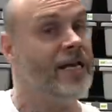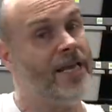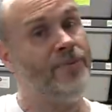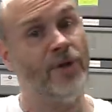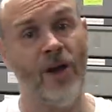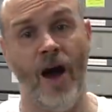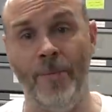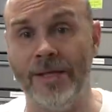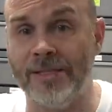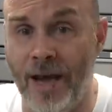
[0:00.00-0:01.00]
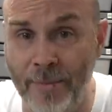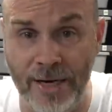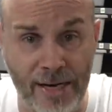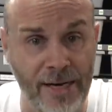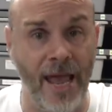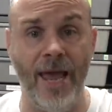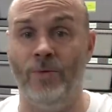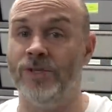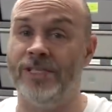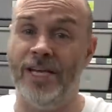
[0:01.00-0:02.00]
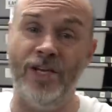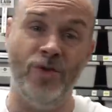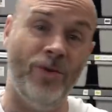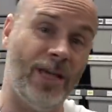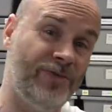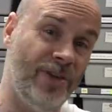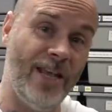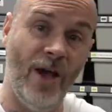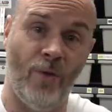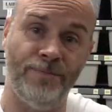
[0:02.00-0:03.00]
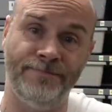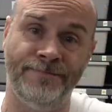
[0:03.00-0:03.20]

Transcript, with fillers: Keep the comments coming in, and we'll see you next video.